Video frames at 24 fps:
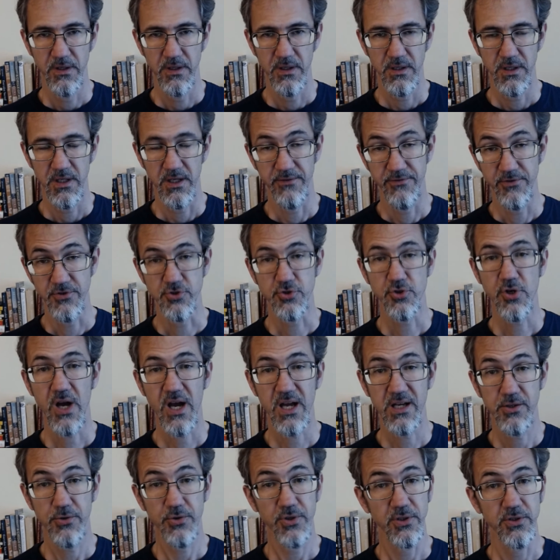If you try
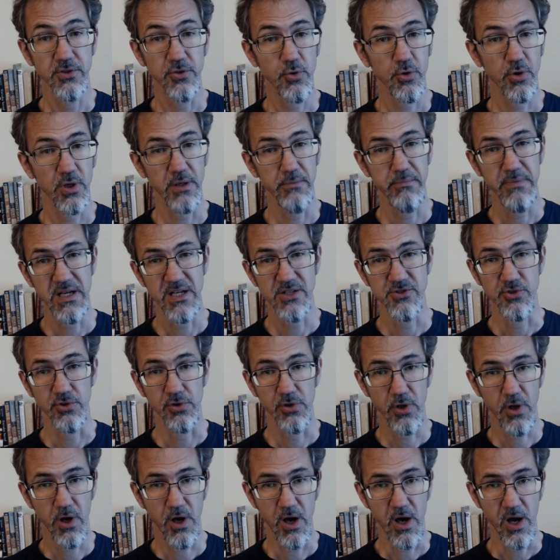to ignore a major
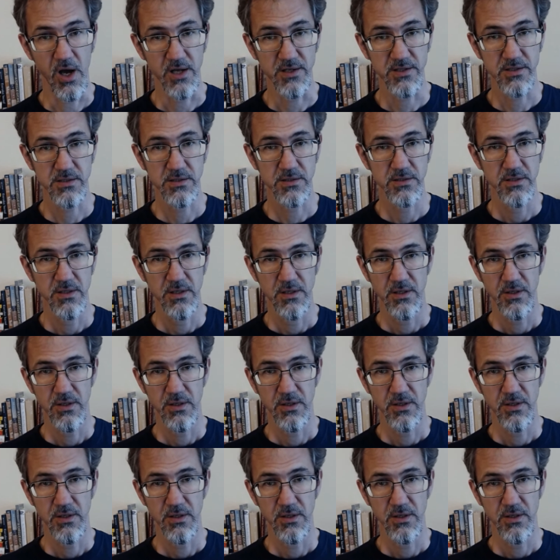loss,